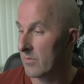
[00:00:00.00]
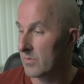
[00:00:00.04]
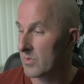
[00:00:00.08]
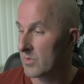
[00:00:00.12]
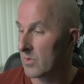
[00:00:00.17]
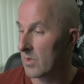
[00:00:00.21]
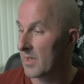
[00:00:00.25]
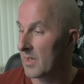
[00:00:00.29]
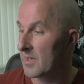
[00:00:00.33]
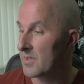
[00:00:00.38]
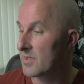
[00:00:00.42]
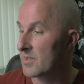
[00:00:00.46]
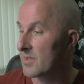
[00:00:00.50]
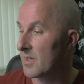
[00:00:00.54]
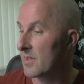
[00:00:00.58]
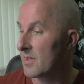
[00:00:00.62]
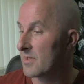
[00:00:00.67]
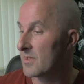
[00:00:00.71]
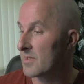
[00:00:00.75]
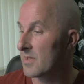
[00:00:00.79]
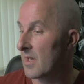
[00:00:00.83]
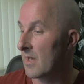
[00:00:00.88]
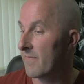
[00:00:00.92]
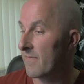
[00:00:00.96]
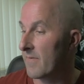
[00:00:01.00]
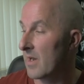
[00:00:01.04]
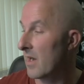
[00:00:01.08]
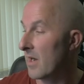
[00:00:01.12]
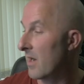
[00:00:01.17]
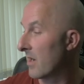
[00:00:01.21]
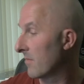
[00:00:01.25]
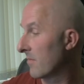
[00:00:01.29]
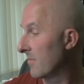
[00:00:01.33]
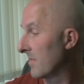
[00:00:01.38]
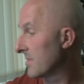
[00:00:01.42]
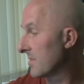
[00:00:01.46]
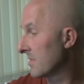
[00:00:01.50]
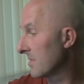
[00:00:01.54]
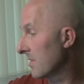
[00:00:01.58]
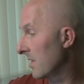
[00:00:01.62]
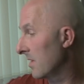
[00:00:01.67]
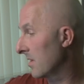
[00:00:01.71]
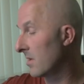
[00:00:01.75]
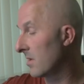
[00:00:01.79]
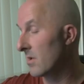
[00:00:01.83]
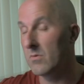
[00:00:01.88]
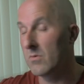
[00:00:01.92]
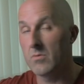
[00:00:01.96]
So let's just say, for argument's
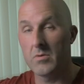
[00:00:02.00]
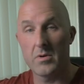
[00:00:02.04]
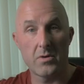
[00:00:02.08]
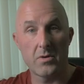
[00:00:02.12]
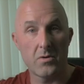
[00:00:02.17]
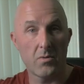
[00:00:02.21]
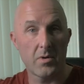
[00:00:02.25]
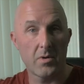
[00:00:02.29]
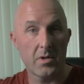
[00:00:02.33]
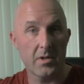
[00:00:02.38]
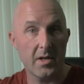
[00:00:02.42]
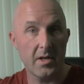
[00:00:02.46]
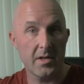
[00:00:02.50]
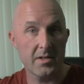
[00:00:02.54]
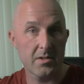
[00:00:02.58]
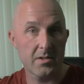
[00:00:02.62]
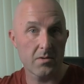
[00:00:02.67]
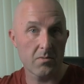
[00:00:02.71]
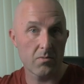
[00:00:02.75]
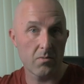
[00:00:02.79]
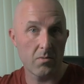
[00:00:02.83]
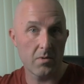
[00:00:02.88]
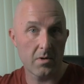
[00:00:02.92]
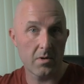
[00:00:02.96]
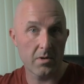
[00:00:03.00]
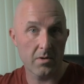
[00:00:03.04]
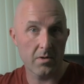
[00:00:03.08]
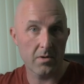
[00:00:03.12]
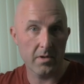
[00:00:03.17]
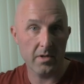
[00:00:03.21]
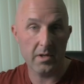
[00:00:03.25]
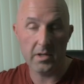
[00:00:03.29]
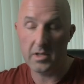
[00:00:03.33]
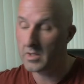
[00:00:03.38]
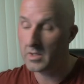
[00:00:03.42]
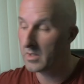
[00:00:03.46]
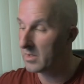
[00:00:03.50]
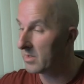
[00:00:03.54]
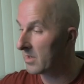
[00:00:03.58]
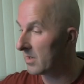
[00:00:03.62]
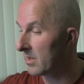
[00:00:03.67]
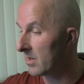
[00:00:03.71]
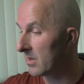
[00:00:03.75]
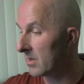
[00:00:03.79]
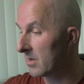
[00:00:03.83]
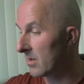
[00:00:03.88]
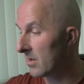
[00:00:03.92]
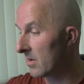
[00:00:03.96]
sake, you were doing this, we'll
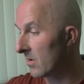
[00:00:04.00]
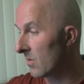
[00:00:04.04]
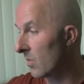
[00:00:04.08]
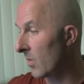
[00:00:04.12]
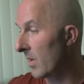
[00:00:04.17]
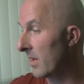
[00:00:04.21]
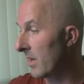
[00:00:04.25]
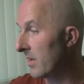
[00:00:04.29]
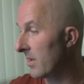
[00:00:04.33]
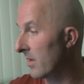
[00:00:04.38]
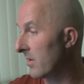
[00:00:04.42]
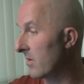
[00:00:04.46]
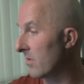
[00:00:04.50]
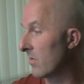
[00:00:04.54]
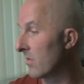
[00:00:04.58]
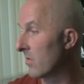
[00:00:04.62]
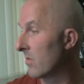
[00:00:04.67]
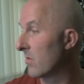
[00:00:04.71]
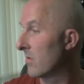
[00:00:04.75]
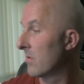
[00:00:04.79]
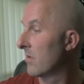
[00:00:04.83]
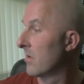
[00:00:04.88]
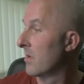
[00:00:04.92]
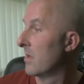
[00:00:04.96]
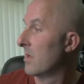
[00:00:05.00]
either equate it to